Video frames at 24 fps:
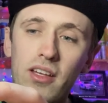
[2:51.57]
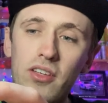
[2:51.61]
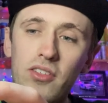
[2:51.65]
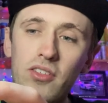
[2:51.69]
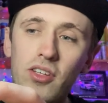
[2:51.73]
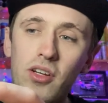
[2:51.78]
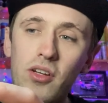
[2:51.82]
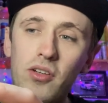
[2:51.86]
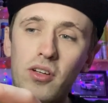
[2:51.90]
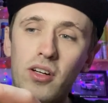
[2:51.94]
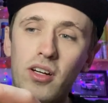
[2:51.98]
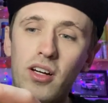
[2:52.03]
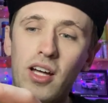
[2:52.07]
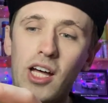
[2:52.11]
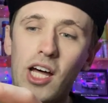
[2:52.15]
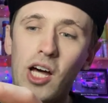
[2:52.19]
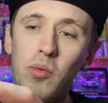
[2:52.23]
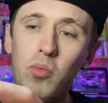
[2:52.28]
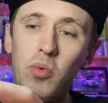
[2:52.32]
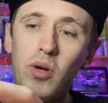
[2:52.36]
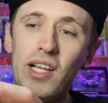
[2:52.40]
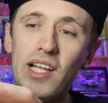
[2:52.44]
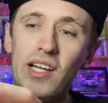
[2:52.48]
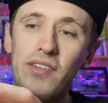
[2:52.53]
So I
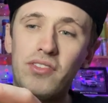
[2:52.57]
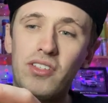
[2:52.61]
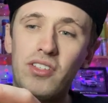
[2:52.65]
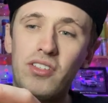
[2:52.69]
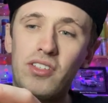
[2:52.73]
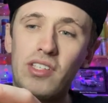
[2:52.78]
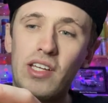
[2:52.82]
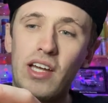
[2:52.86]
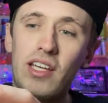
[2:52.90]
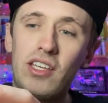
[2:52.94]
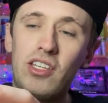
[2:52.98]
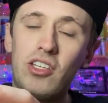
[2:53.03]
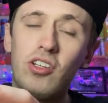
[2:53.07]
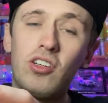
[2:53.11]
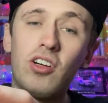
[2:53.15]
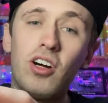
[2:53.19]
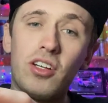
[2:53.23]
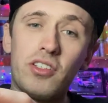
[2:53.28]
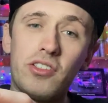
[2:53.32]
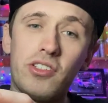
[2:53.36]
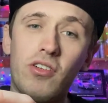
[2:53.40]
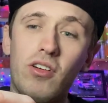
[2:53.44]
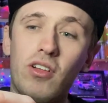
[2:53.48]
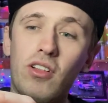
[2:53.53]
will have to say, you
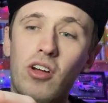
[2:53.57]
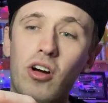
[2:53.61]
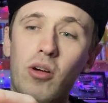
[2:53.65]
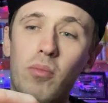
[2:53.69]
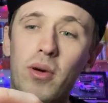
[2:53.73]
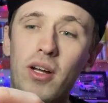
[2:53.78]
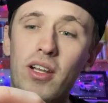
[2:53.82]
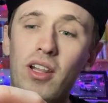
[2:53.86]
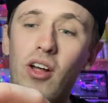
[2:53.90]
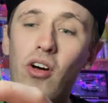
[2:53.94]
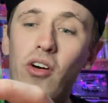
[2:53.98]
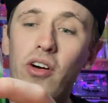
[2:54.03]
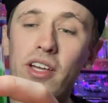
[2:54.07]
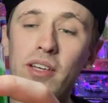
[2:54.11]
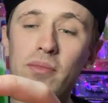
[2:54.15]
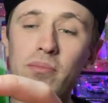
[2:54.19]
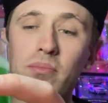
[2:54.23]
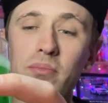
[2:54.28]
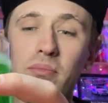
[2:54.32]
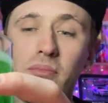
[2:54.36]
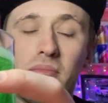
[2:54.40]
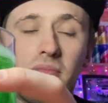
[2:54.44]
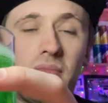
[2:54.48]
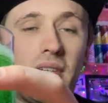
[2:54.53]
guys know a lot of my
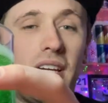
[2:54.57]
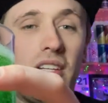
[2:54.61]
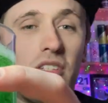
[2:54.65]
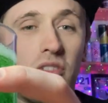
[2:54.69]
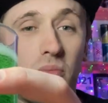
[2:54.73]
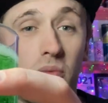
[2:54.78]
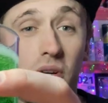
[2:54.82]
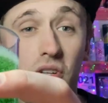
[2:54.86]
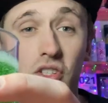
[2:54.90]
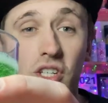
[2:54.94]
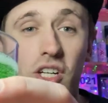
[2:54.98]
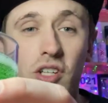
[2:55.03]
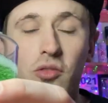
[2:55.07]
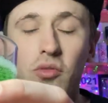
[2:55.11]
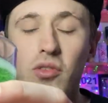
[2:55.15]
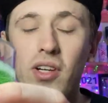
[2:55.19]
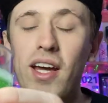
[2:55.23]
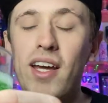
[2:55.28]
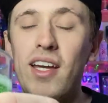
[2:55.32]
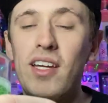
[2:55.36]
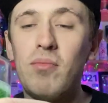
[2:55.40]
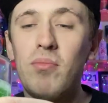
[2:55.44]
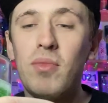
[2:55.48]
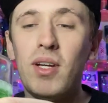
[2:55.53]
lime, hence my channel
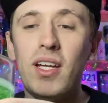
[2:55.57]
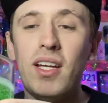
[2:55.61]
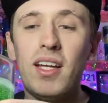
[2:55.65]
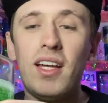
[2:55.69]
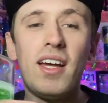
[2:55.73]
name.